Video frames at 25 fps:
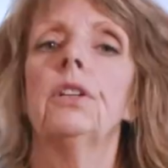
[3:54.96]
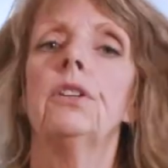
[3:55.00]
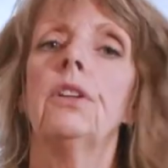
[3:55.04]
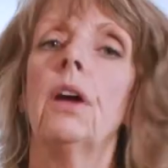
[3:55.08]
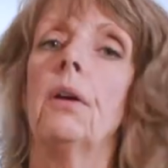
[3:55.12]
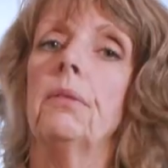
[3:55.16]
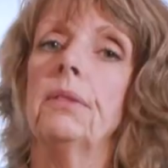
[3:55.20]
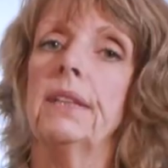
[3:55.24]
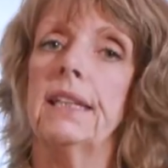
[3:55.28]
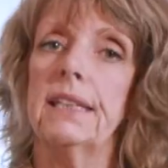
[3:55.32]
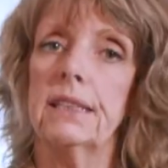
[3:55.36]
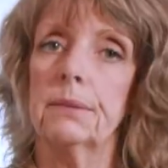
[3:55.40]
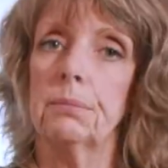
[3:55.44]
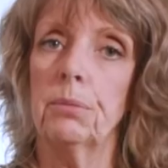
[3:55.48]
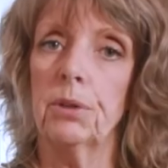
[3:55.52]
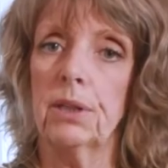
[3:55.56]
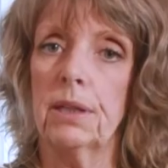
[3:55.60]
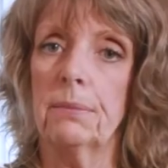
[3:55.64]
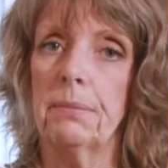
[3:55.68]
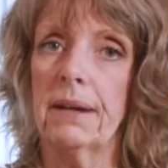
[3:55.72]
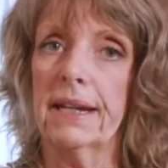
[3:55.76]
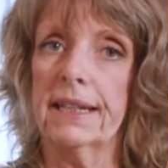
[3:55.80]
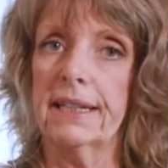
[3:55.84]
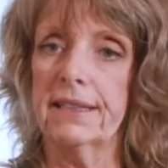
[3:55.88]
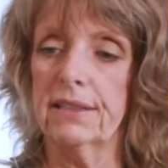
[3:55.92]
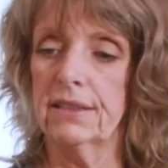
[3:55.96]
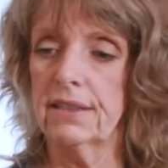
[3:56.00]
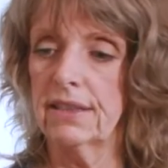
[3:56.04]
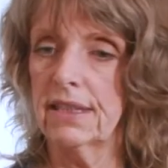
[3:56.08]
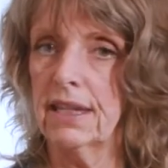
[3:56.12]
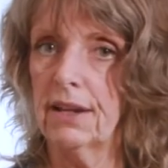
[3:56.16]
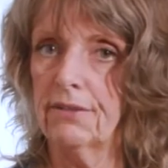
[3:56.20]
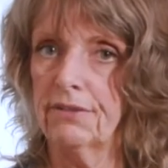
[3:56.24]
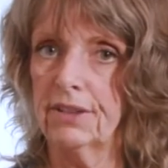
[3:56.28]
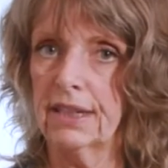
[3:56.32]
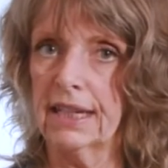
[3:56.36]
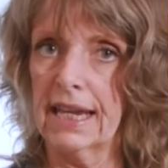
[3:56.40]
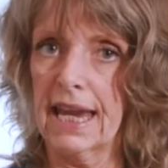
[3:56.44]
you don't need to put it back into
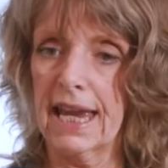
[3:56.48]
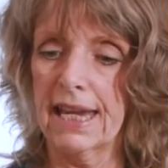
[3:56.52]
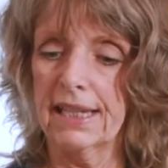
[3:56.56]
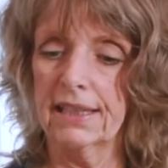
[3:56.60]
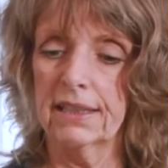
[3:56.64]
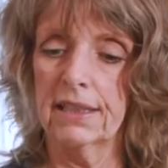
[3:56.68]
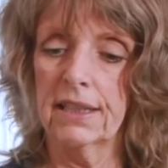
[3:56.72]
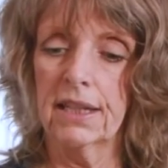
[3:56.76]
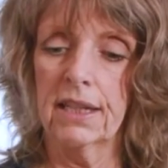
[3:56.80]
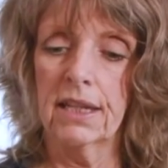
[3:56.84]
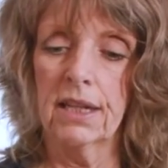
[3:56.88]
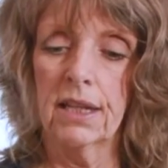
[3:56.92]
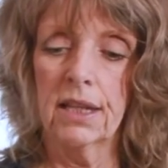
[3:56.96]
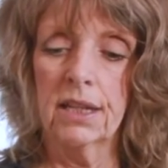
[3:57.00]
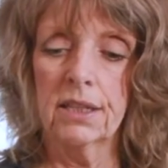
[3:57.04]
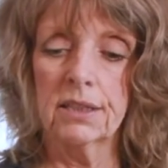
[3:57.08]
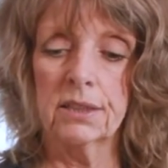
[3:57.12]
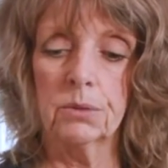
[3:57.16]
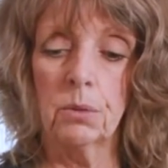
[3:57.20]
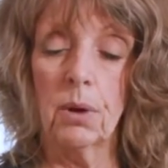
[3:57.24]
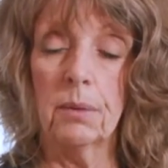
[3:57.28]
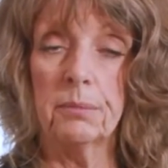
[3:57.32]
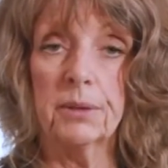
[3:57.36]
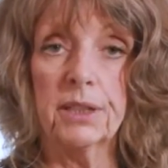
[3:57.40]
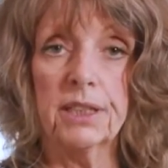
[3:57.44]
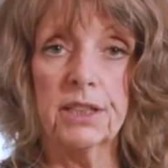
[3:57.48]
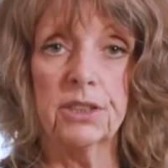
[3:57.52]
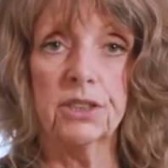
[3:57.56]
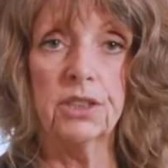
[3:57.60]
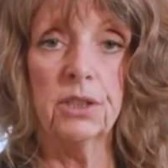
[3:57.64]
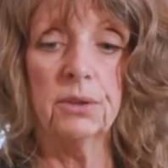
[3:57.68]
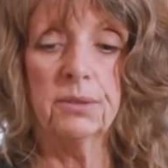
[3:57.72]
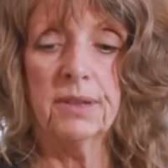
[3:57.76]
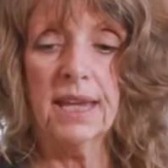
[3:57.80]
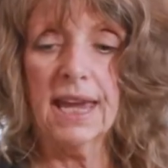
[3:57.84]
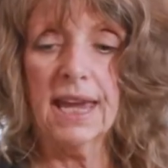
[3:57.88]
the oven again. So what I'm going to do